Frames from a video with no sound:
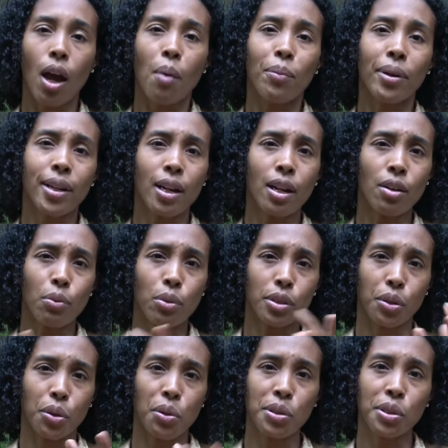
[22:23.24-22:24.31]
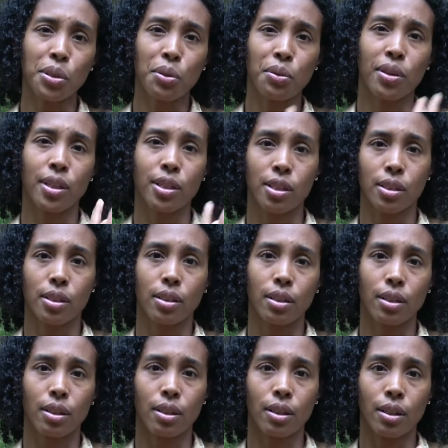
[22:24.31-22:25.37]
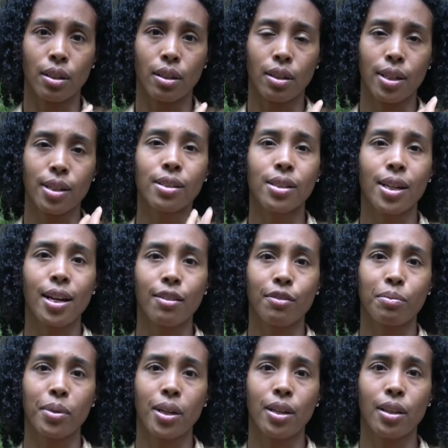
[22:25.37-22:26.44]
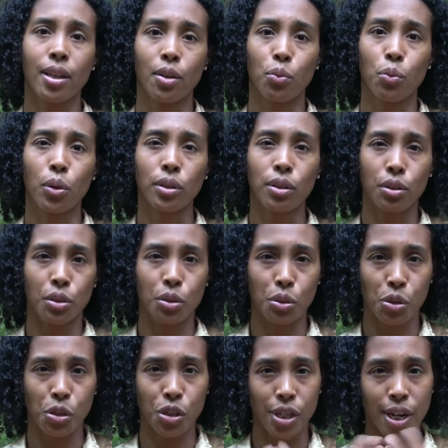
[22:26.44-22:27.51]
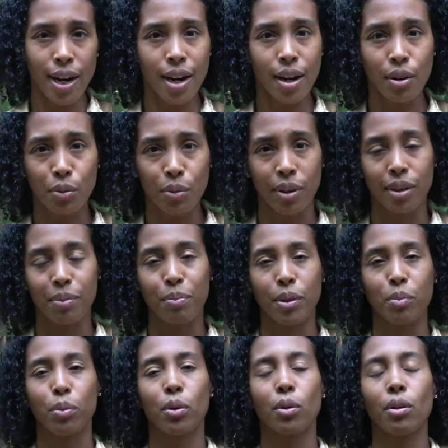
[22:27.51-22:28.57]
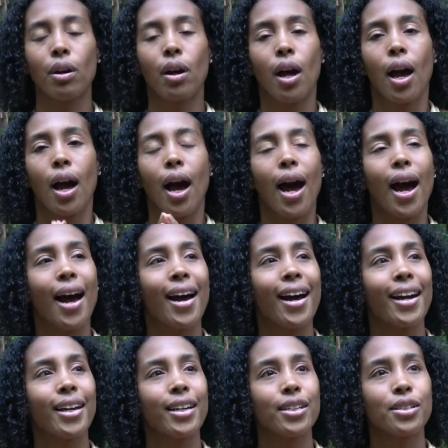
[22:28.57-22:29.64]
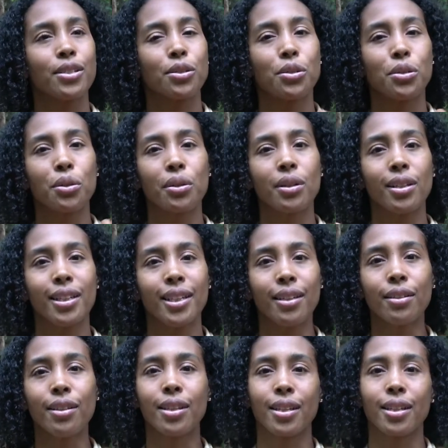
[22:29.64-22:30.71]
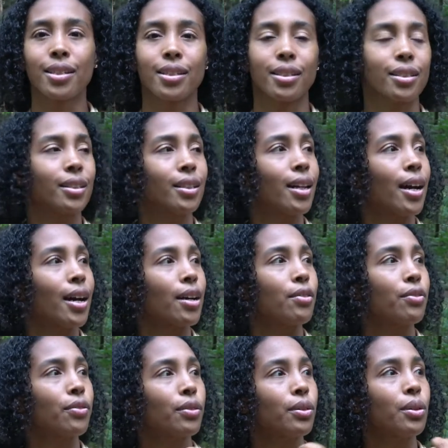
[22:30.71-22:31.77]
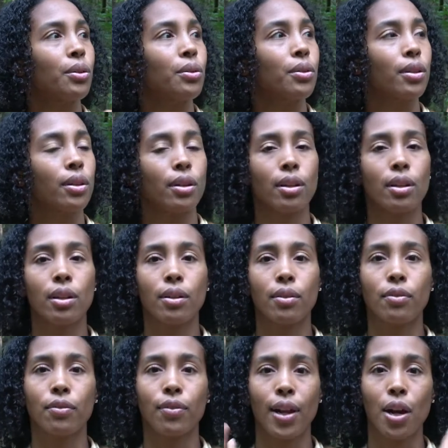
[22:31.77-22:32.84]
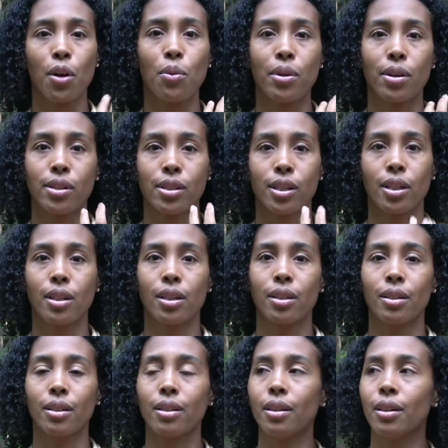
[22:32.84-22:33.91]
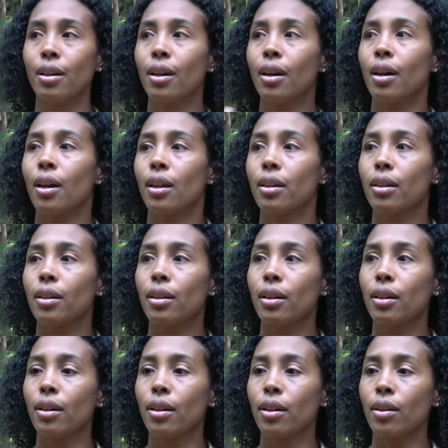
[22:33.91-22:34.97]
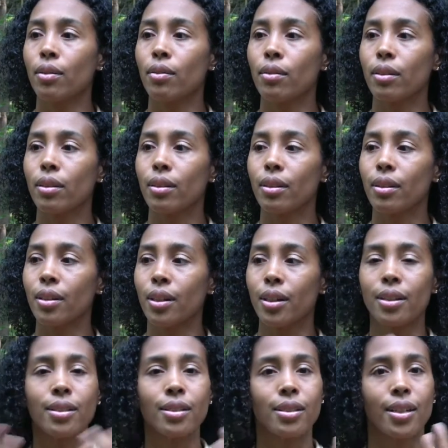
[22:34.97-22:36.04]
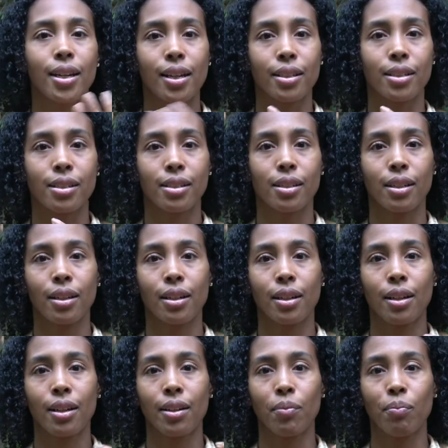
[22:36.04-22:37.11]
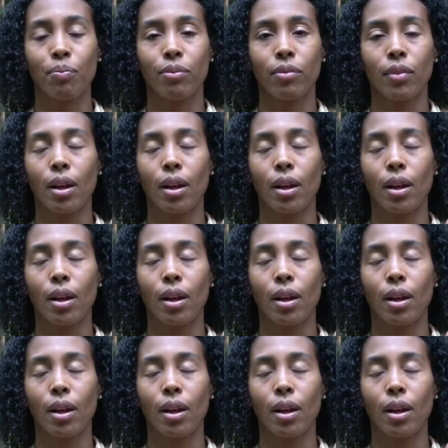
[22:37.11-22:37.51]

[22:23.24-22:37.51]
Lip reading: But there was also this inside of me that wanted to share with people. I saw the little things in life, the flowers and the insects, and